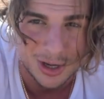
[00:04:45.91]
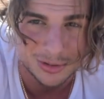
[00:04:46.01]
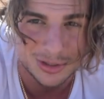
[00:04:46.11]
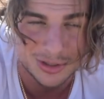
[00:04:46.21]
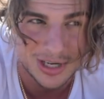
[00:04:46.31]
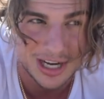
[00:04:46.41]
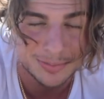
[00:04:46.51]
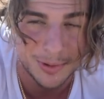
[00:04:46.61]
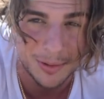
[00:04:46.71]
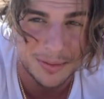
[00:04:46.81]
We'll see you guys
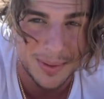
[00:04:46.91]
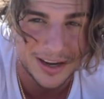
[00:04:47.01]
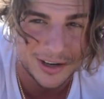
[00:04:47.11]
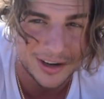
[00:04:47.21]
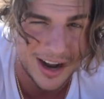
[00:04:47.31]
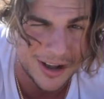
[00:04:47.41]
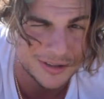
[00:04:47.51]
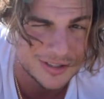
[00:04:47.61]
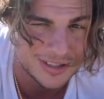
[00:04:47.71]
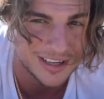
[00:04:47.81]
probably back at our
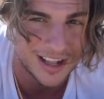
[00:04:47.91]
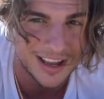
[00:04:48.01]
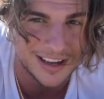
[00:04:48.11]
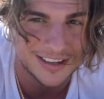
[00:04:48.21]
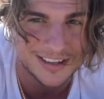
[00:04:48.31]
house in LA.